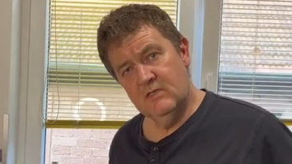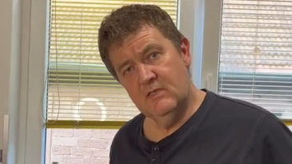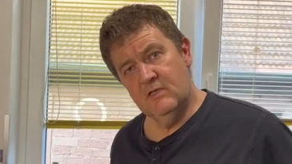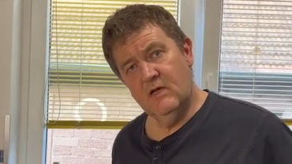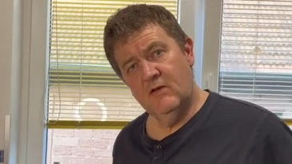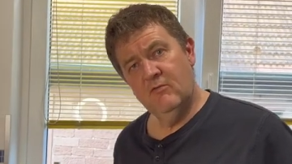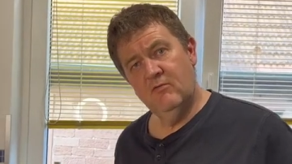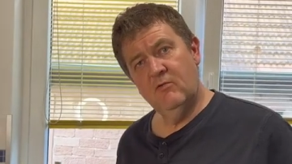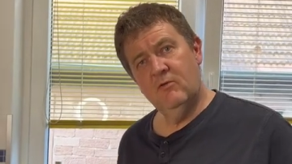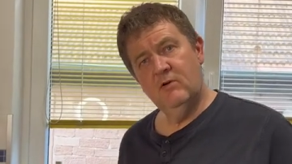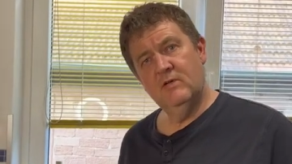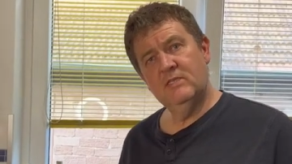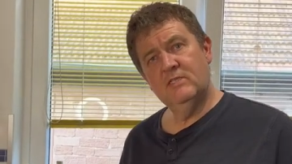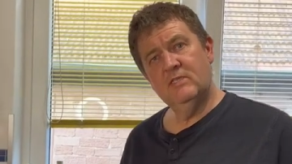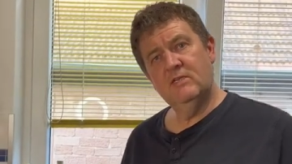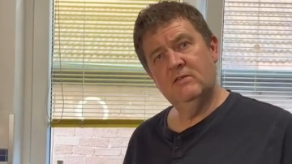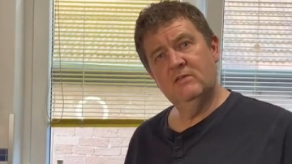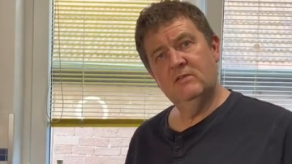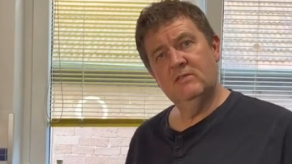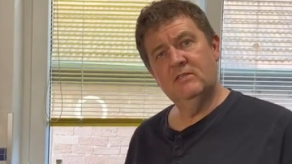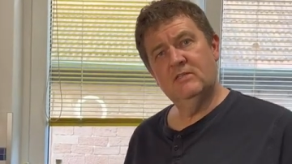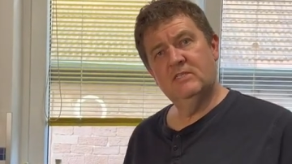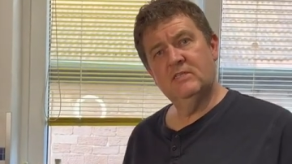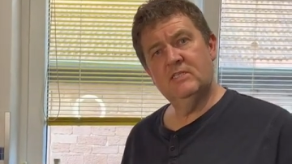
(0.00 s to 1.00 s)
otherwise
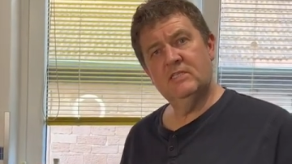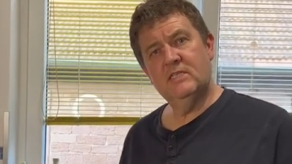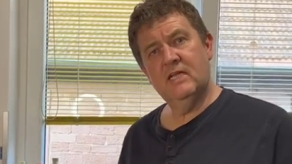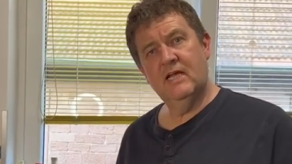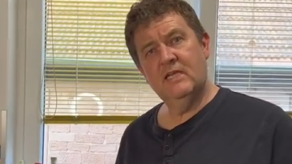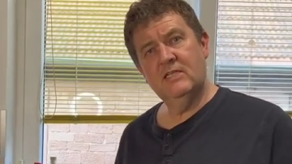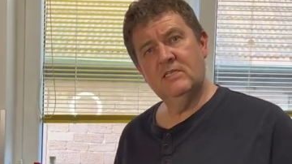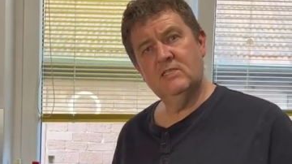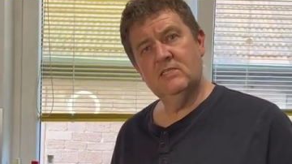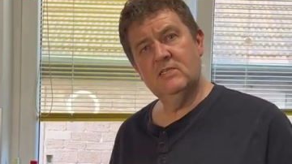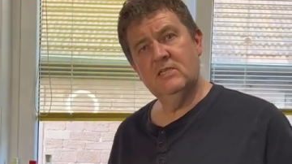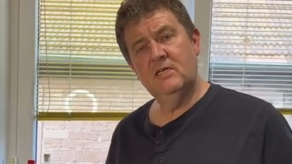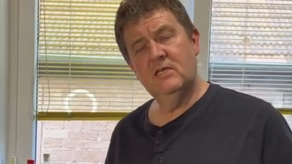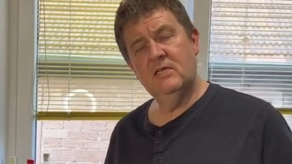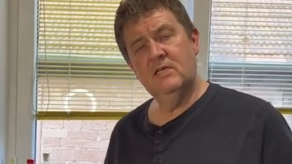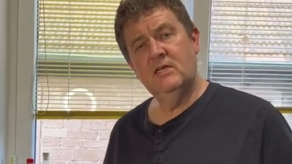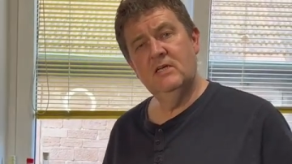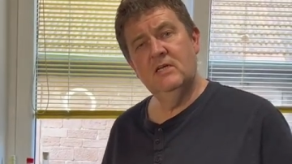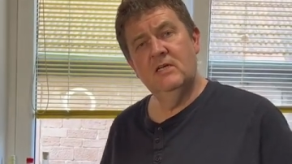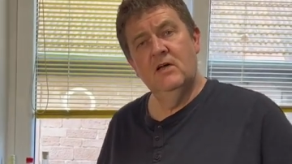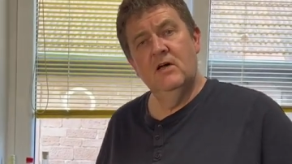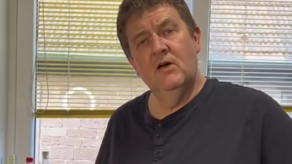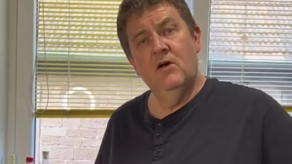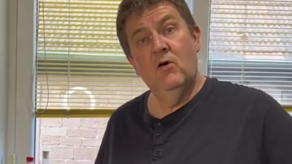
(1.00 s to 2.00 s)
known as salsa
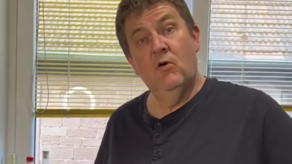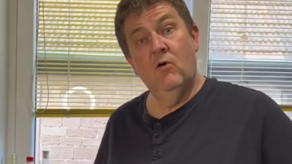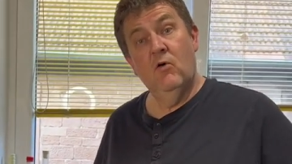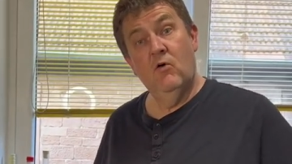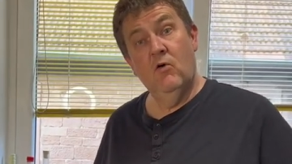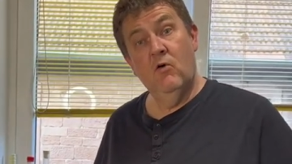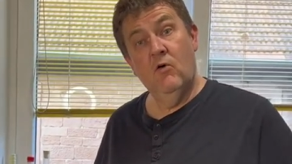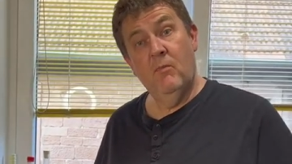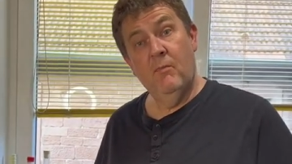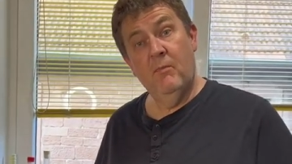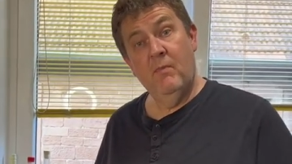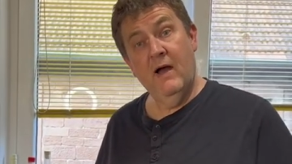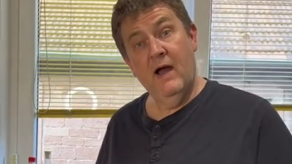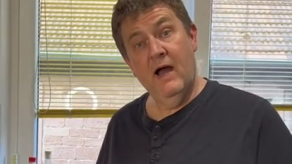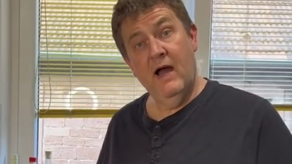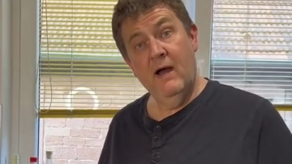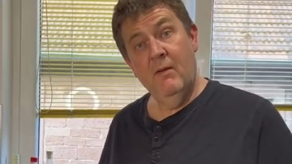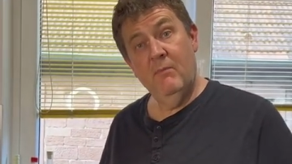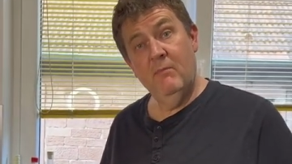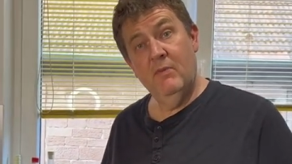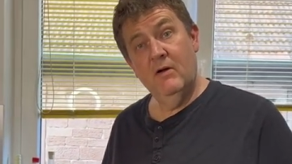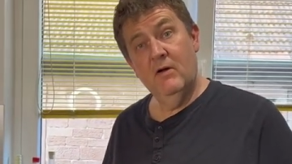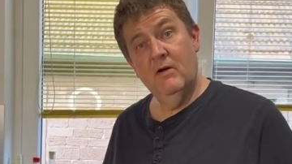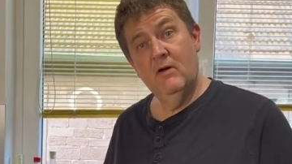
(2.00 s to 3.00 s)
or
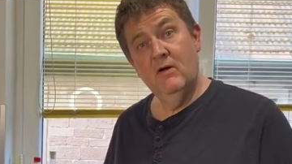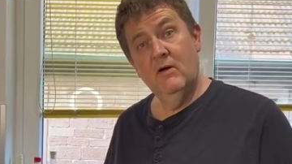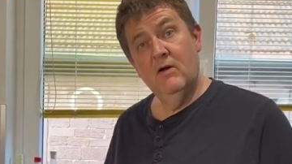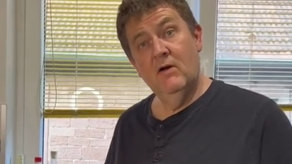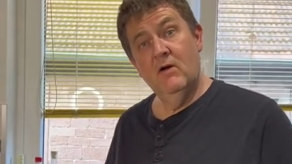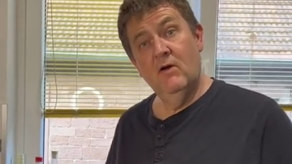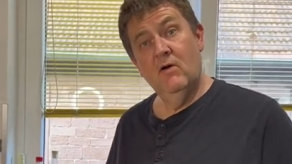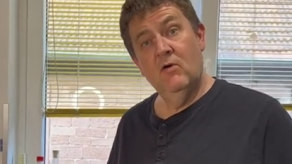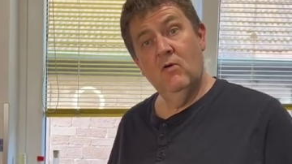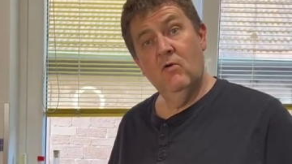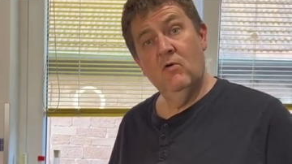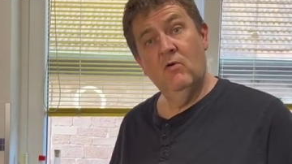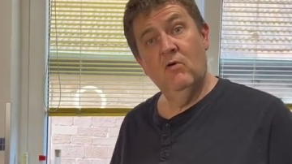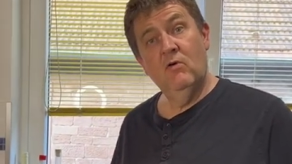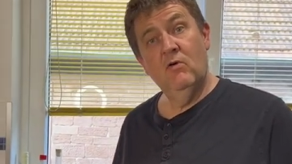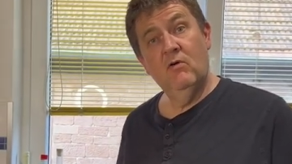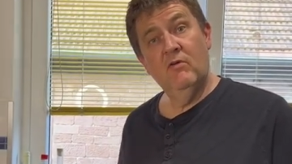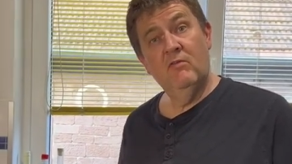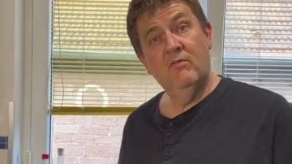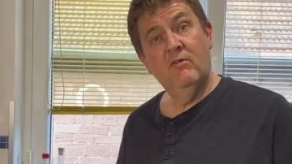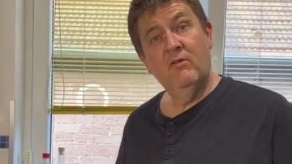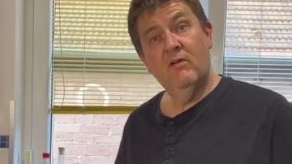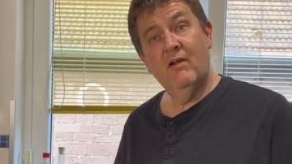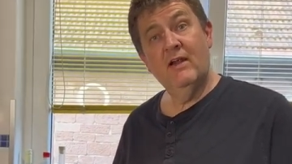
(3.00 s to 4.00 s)
pap, or a
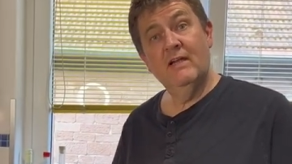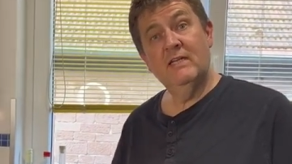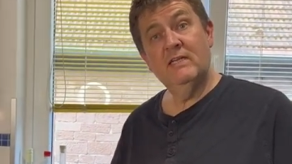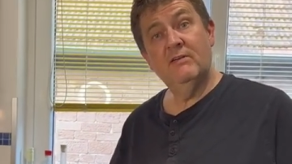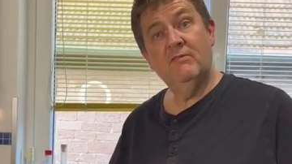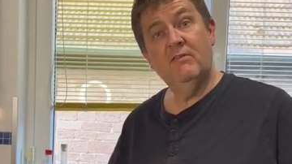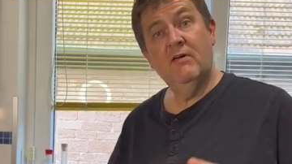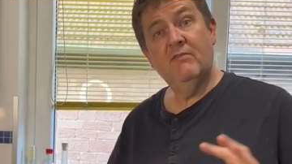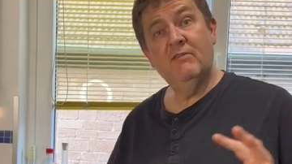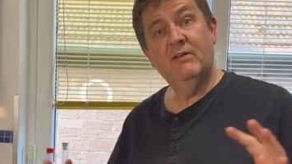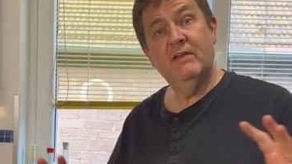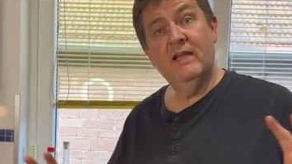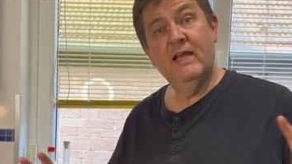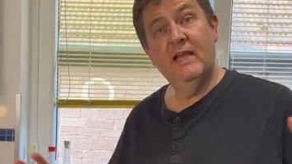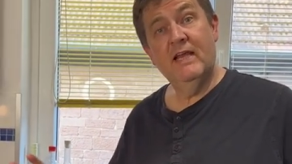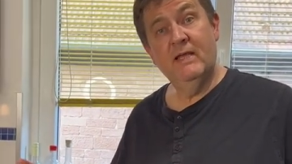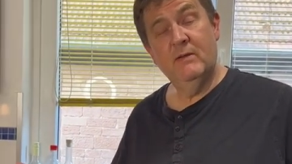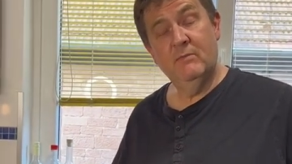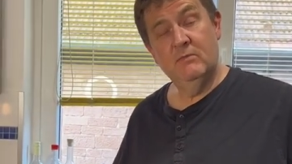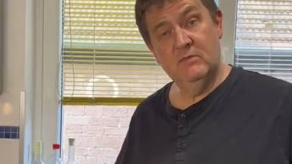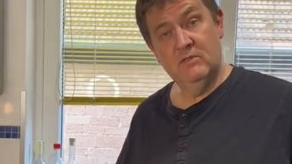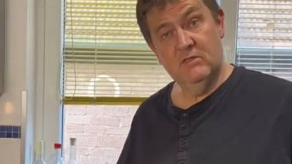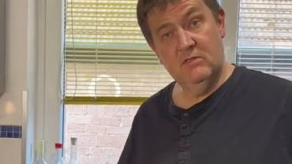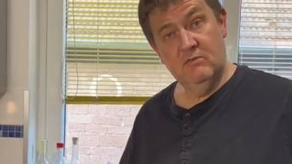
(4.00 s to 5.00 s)
variety of other
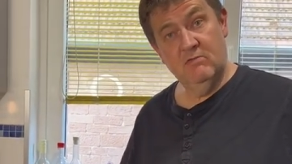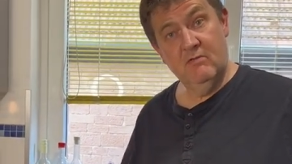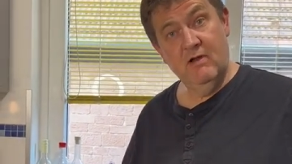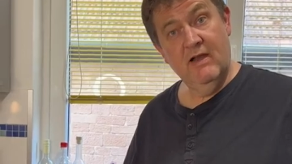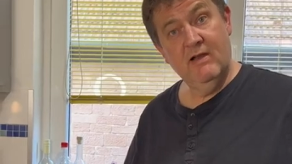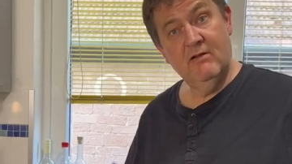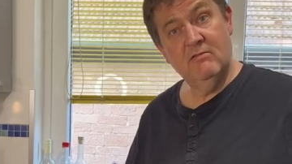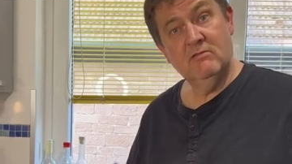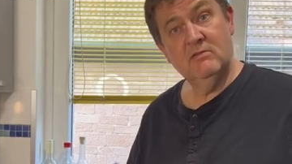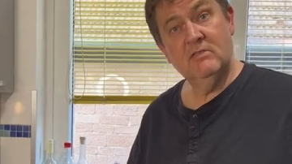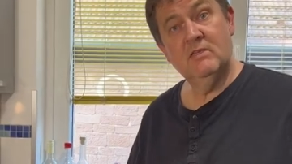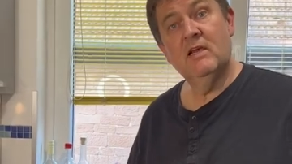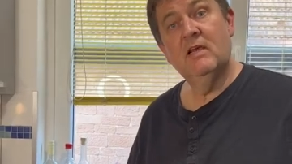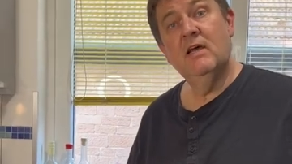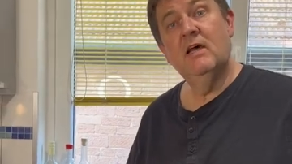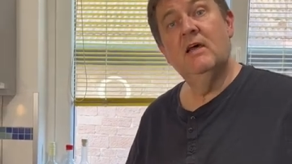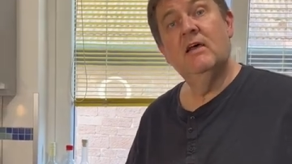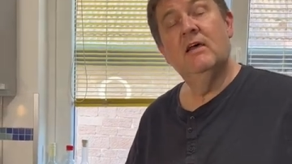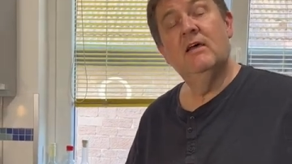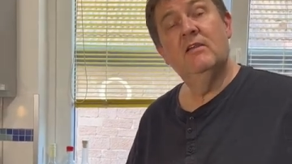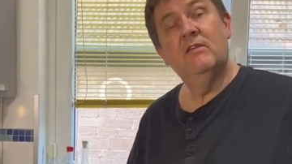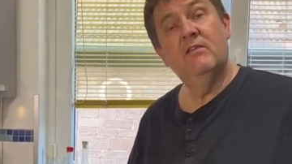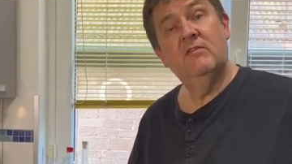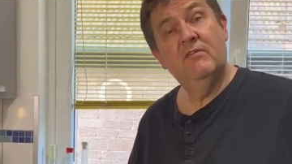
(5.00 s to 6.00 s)
names around
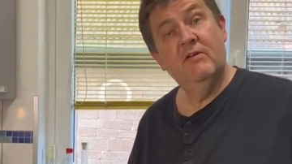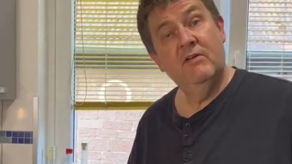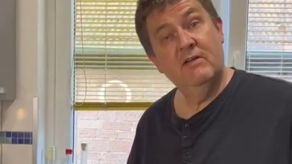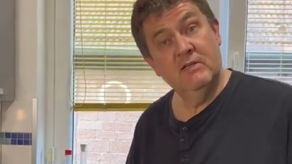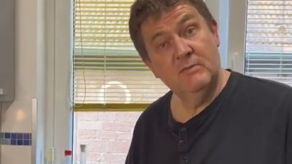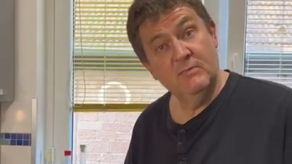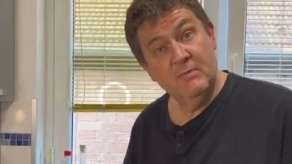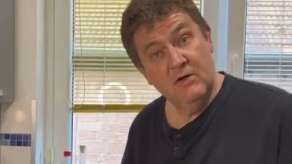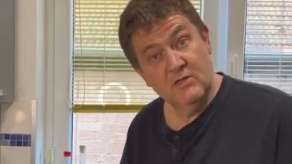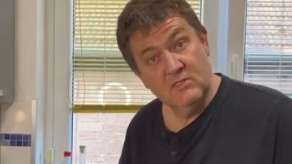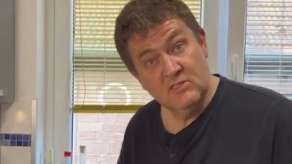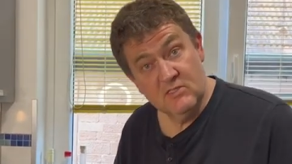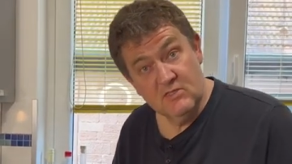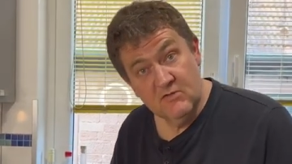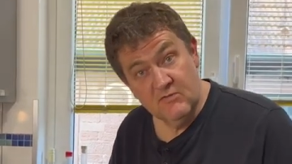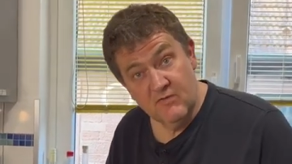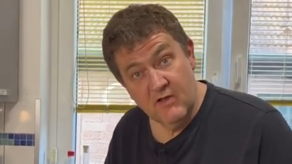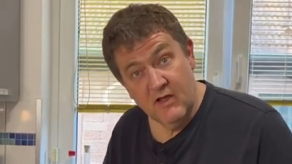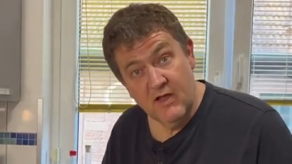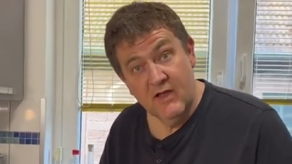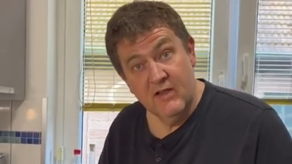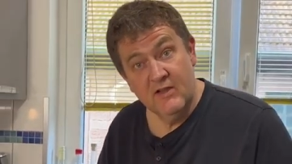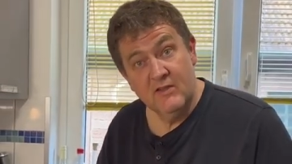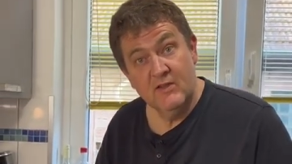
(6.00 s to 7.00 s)
various parts of
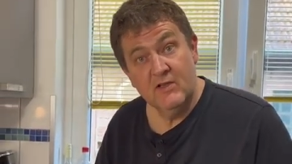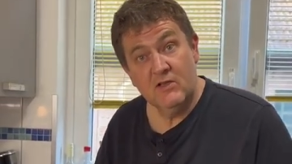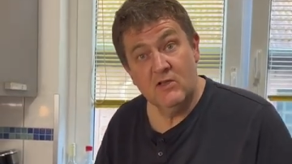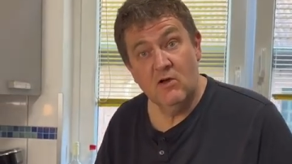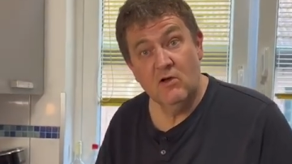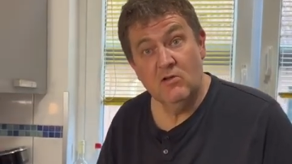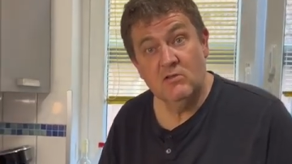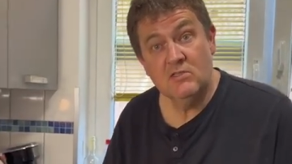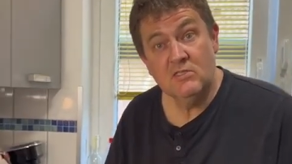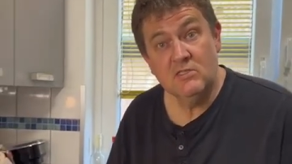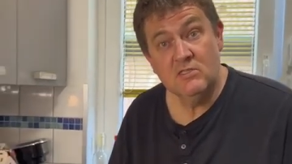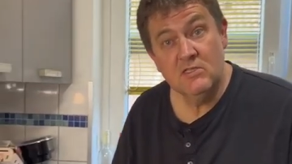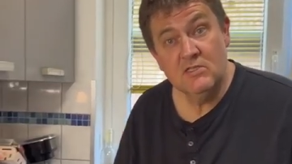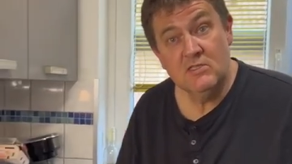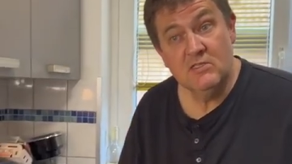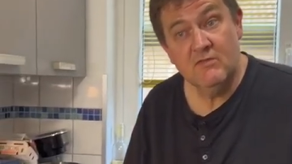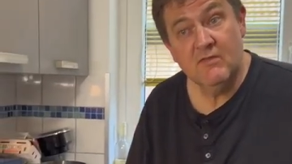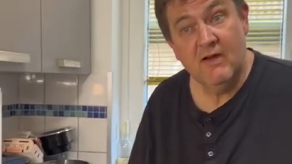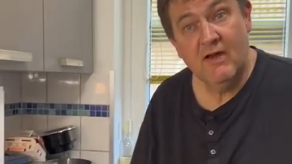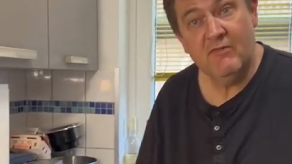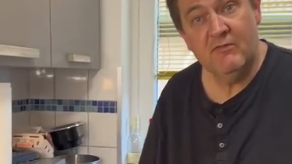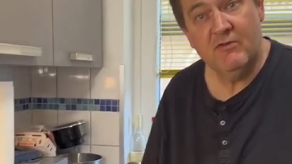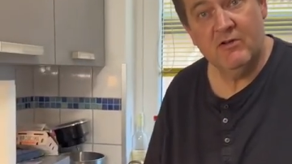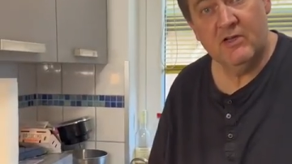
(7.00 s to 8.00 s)
the continent of
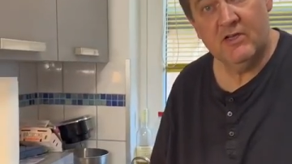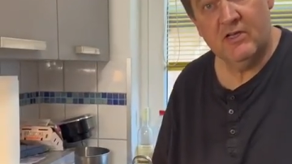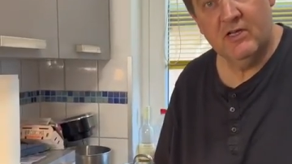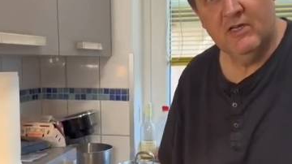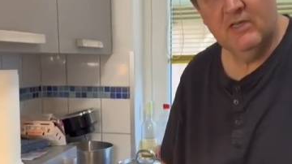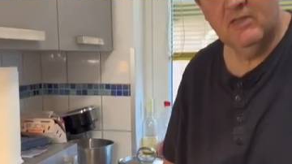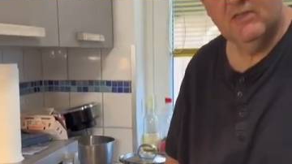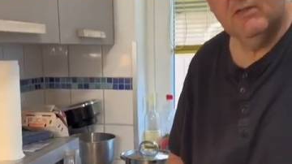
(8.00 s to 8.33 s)
Africa.